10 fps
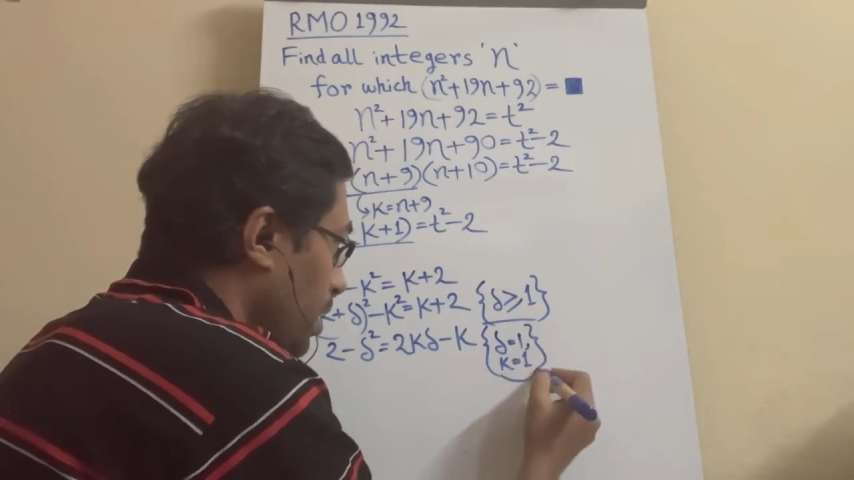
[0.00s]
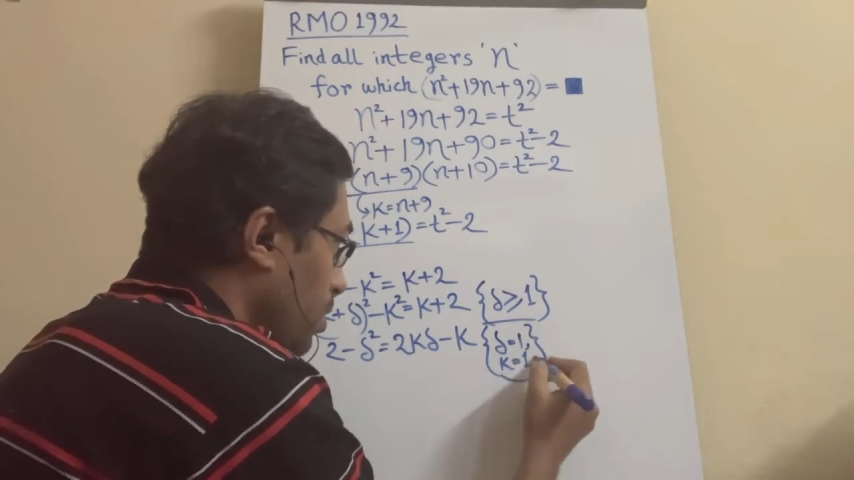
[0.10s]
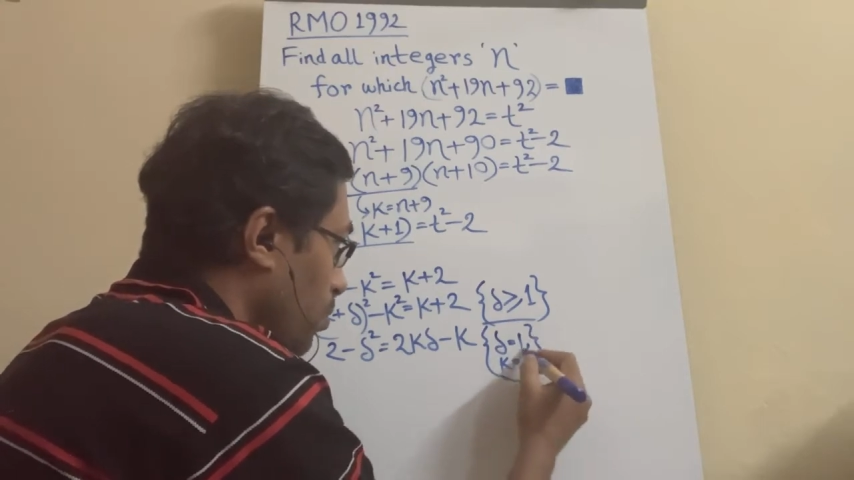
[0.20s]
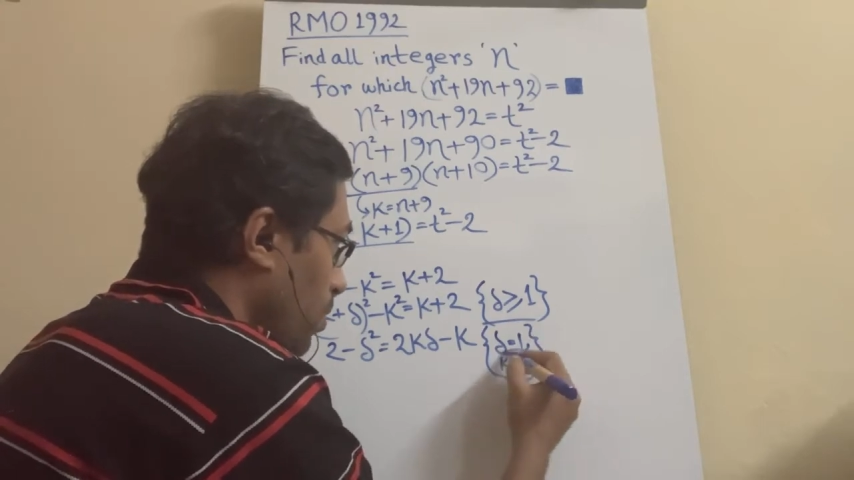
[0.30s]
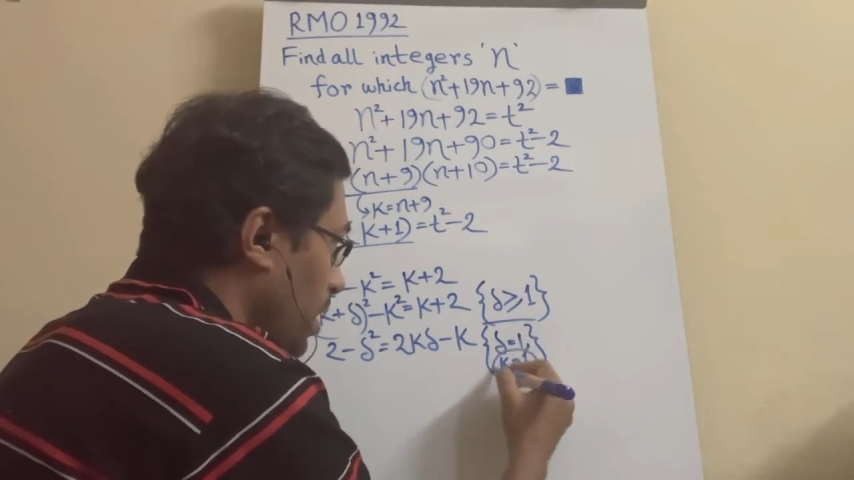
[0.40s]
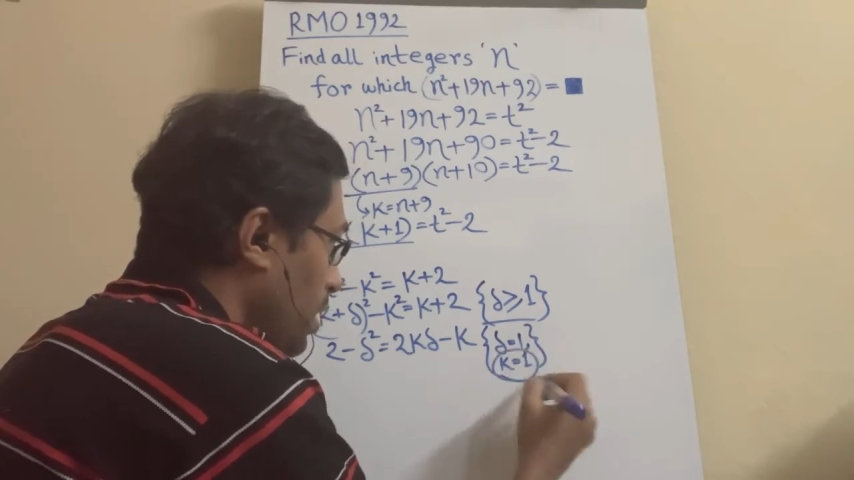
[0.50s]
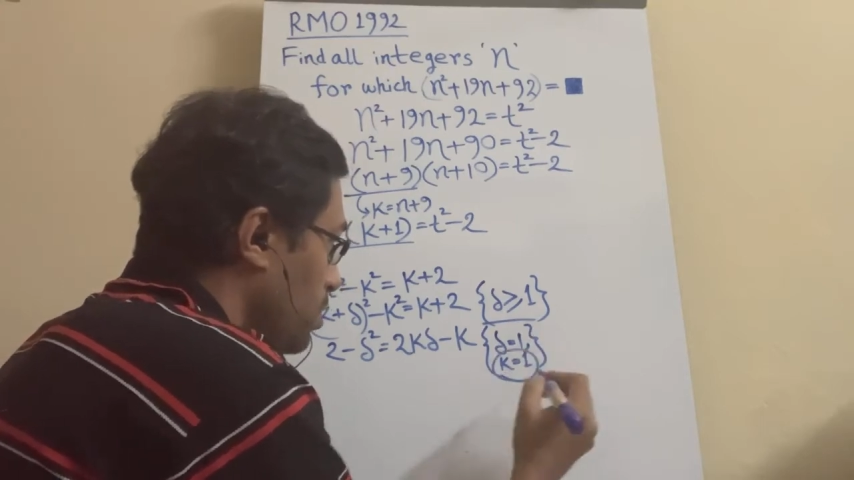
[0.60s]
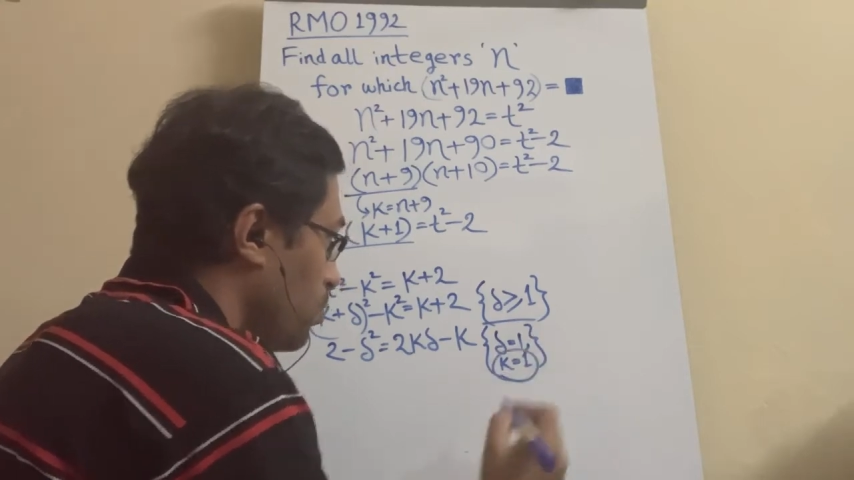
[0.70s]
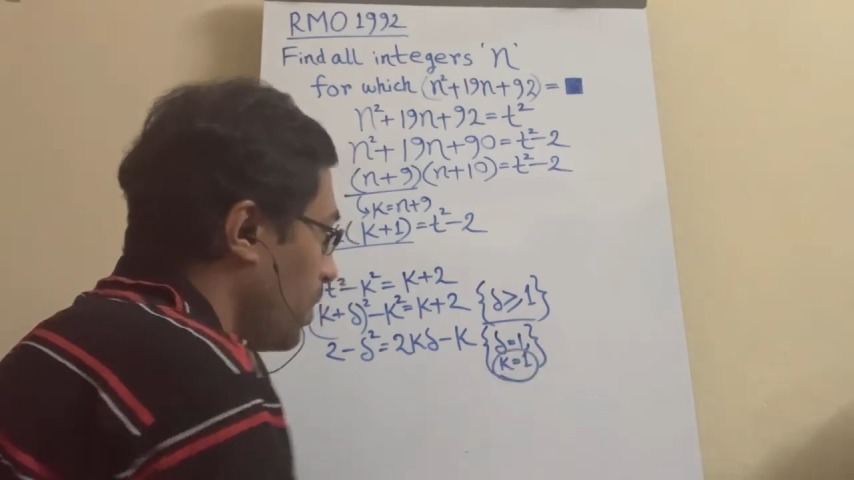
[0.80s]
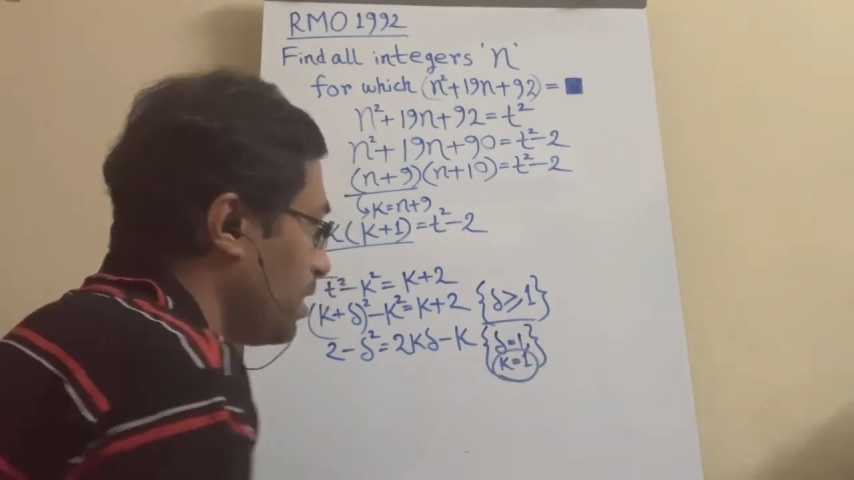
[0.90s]
to 1
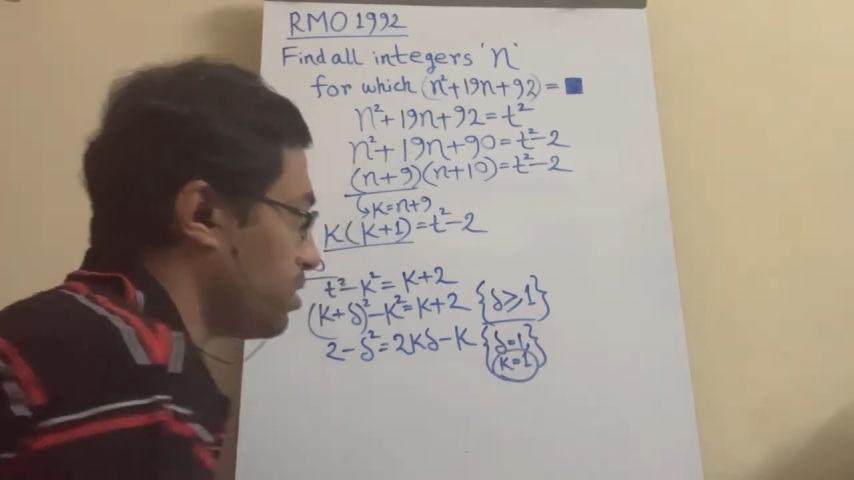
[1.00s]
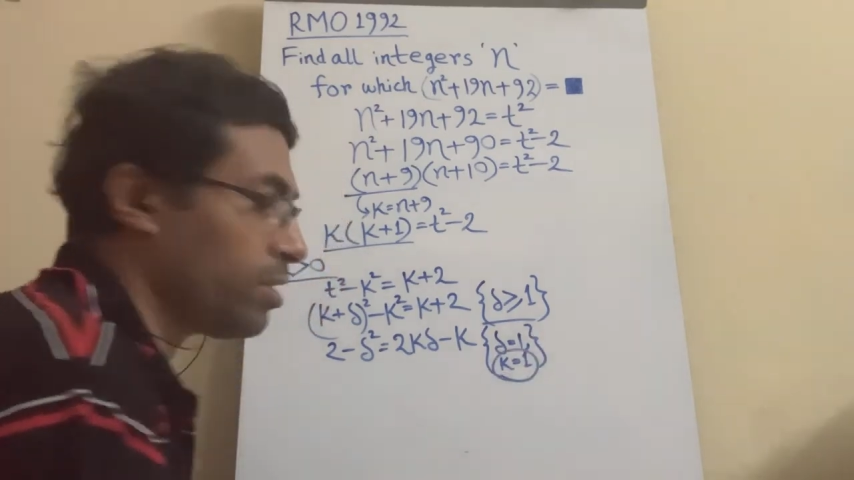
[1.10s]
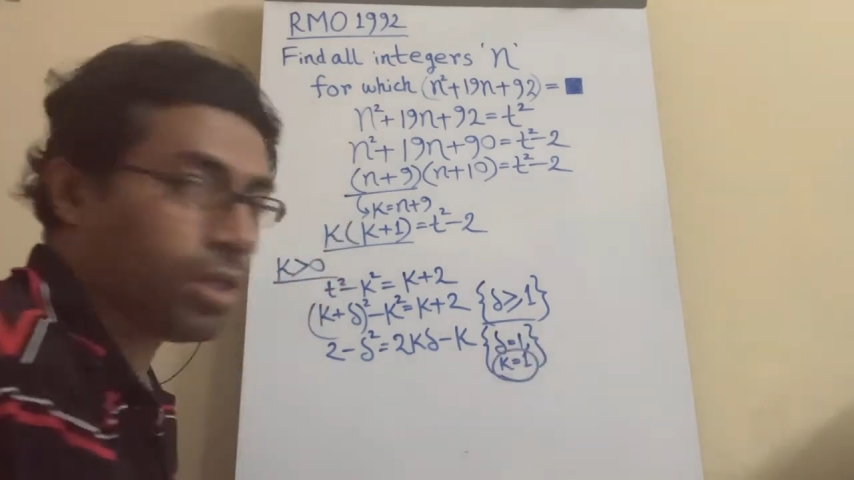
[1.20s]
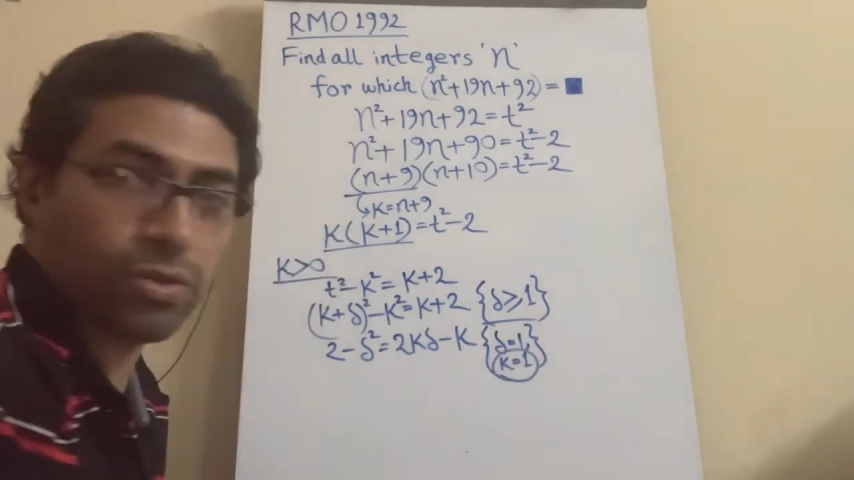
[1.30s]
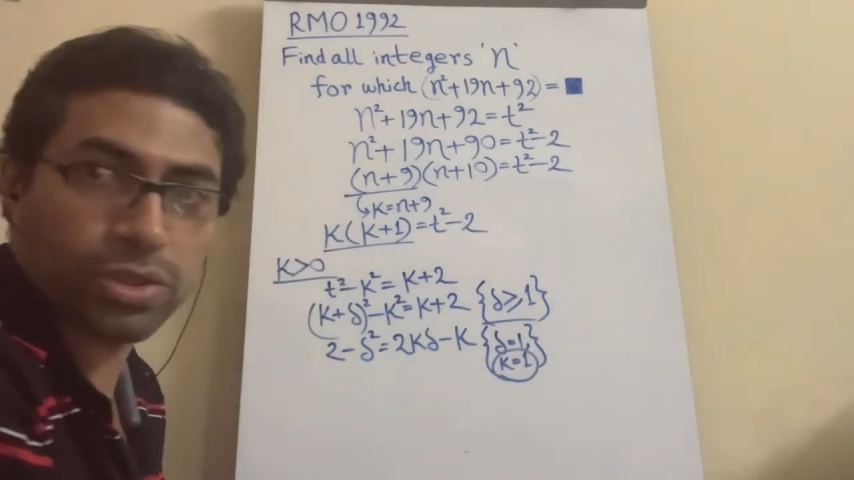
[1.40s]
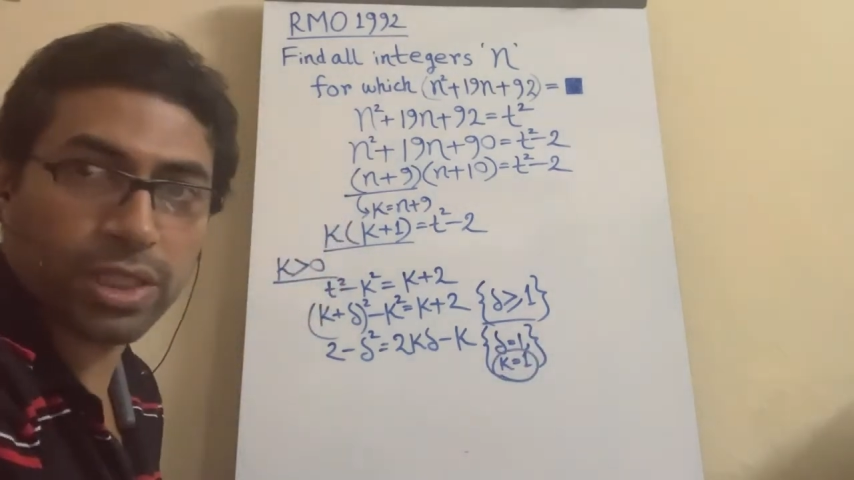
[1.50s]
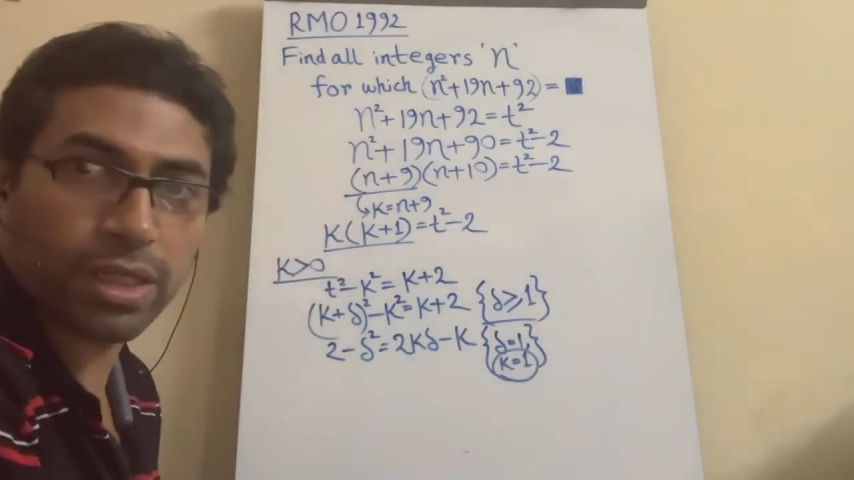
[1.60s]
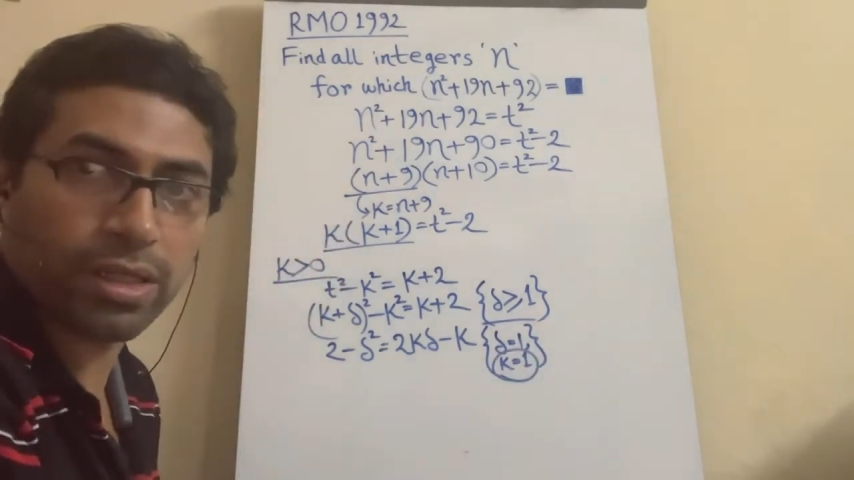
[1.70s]
is one solution.